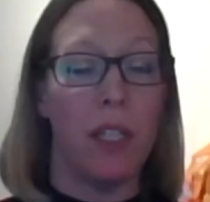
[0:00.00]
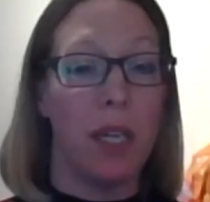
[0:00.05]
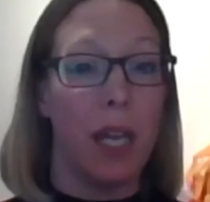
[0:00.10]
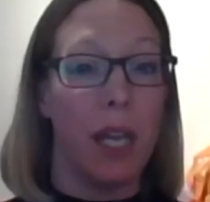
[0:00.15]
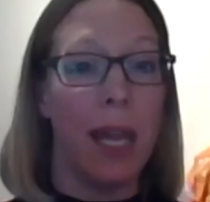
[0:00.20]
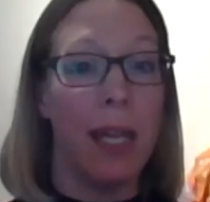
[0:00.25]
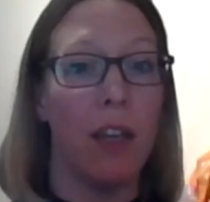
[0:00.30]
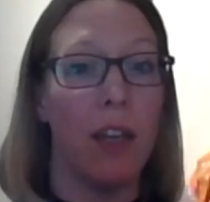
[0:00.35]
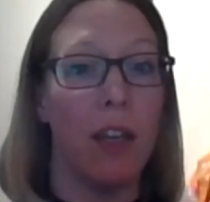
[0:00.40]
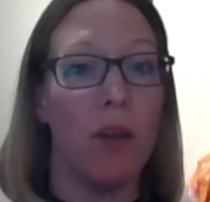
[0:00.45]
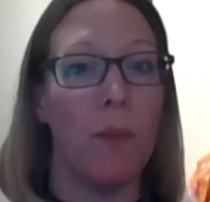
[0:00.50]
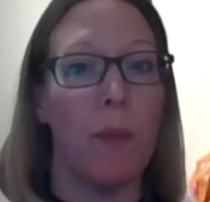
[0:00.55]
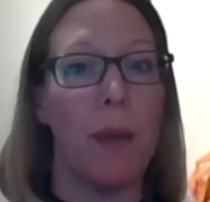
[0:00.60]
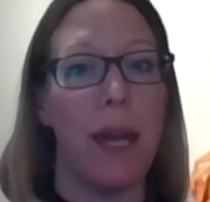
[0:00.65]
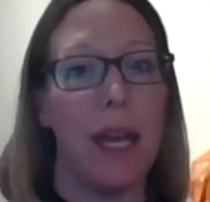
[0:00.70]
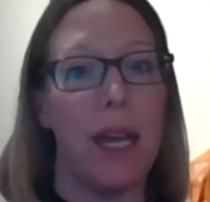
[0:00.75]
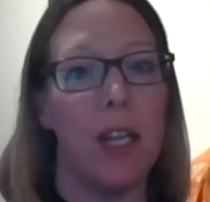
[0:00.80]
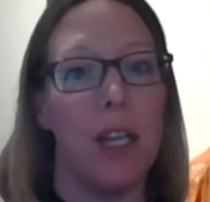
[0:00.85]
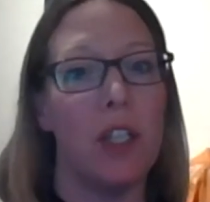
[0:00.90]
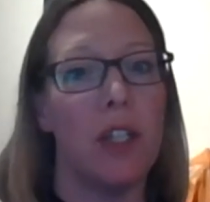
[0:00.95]
into liking your
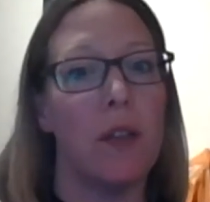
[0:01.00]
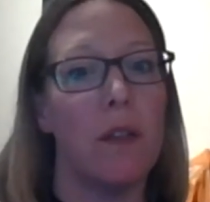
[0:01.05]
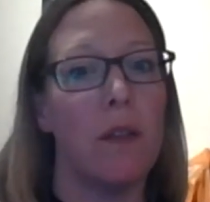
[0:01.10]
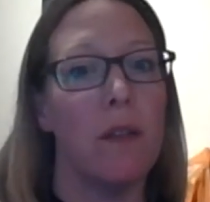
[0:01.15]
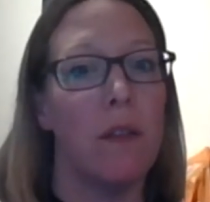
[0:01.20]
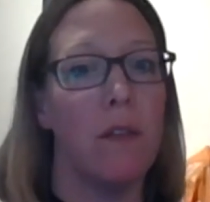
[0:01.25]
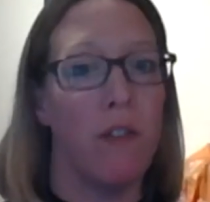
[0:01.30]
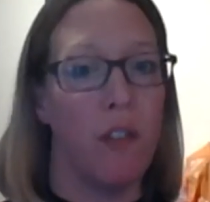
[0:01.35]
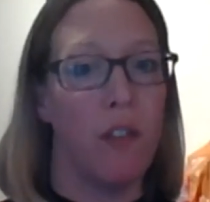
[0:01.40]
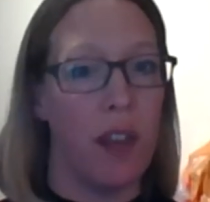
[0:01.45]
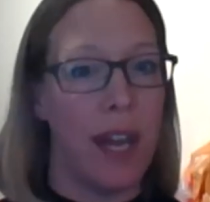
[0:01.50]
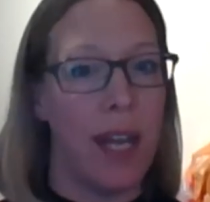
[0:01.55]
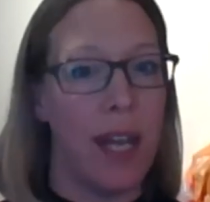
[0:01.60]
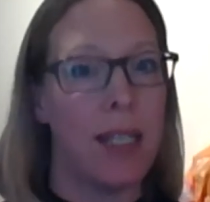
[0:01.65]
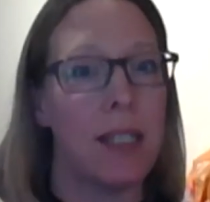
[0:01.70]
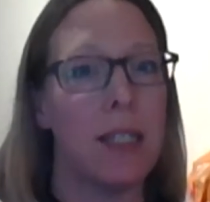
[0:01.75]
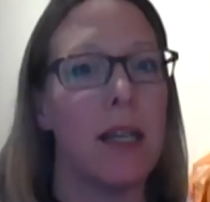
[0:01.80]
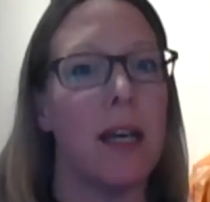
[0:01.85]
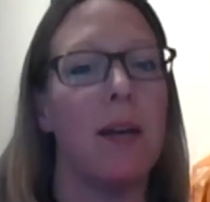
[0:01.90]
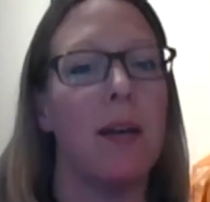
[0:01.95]
page for the
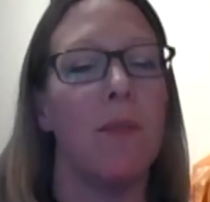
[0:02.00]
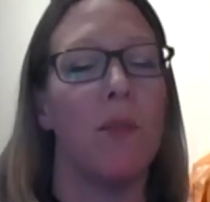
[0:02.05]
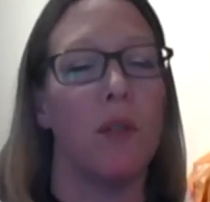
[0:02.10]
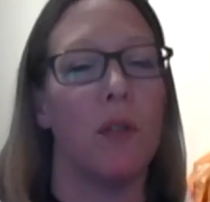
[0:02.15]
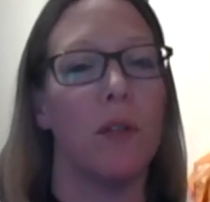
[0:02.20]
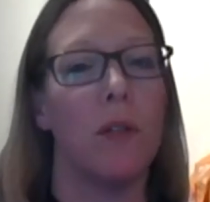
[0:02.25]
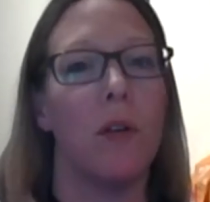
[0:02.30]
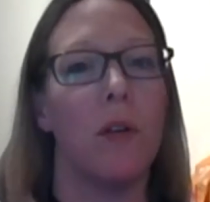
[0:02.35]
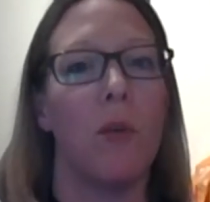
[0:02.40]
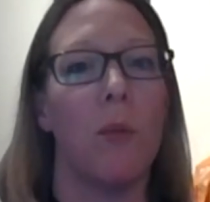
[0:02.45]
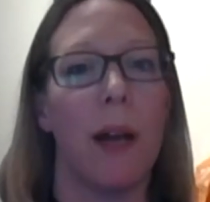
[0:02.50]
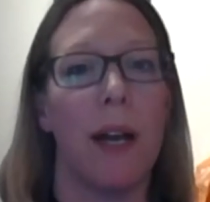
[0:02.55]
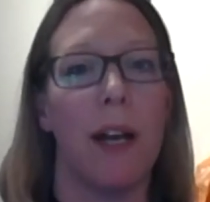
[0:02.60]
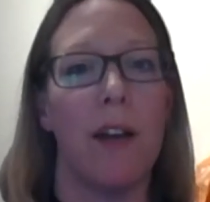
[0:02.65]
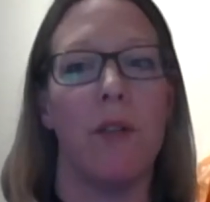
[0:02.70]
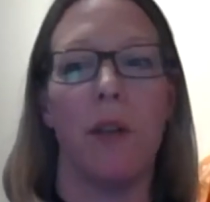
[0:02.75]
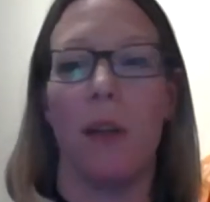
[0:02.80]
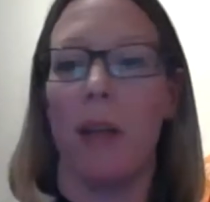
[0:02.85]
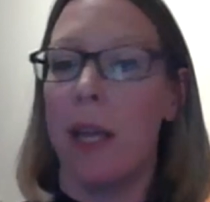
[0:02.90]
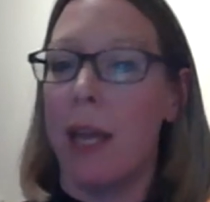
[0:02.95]
next time or, or
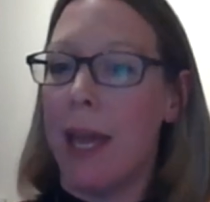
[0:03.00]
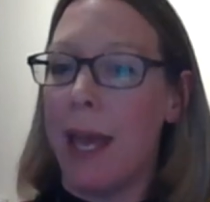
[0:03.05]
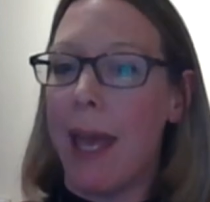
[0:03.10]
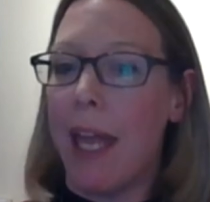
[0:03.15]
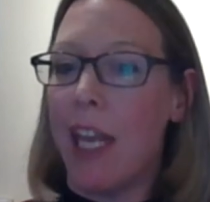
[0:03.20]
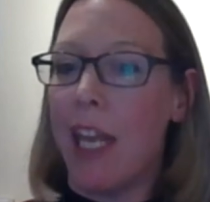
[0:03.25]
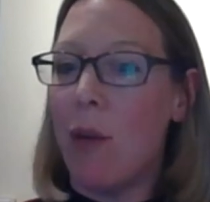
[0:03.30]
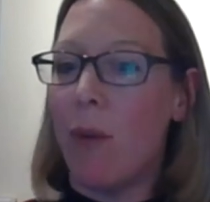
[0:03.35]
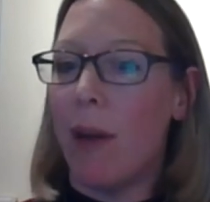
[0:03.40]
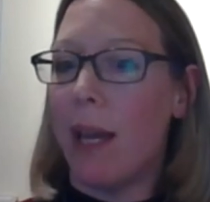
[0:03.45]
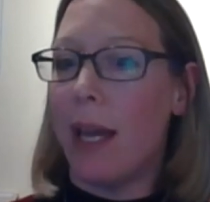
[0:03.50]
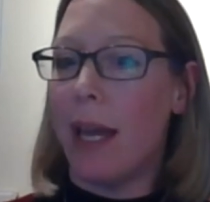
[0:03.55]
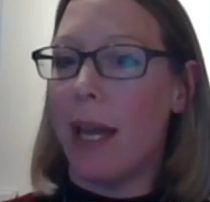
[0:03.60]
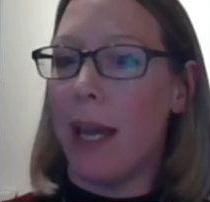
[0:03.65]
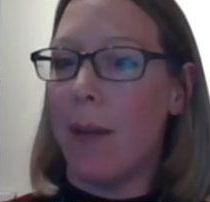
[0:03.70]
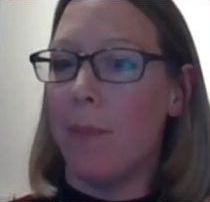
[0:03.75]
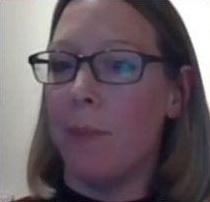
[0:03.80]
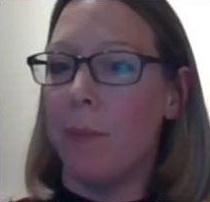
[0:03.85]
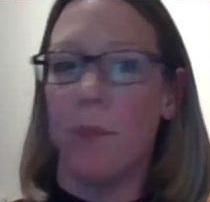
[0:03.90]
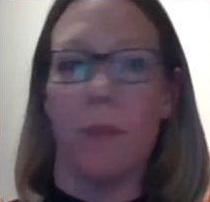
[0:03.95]
whatever anyway i
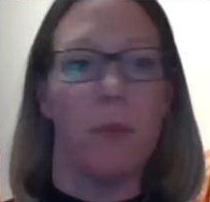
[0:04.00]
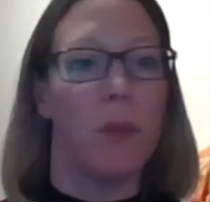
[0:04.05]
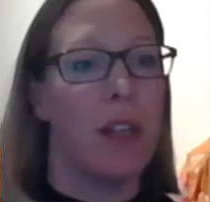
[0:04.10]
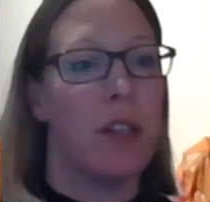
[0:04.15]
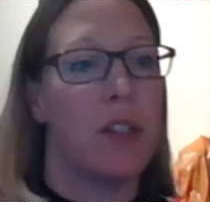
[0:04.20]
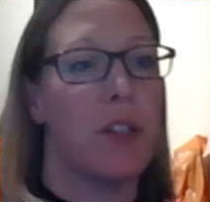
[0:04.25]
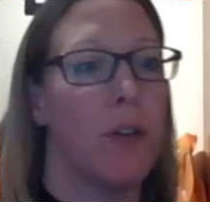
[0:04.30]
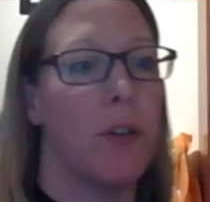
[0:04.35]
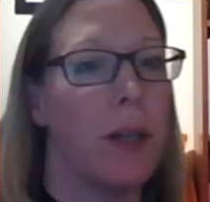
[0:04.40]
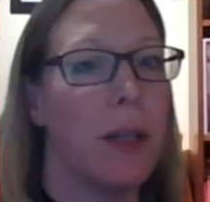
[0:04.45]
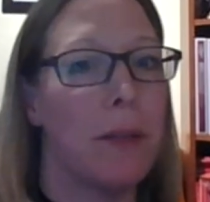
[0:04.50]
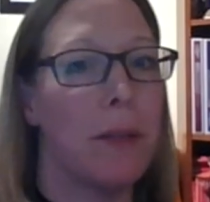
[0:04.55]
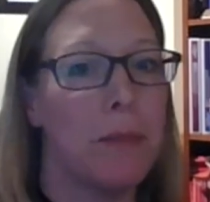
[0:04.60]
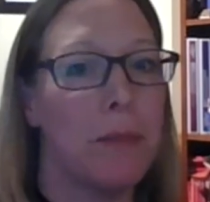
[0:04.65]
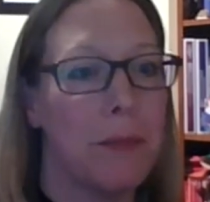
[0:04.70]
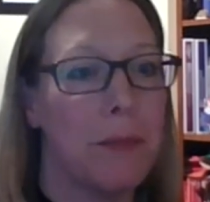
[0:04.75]
um yeah sorry no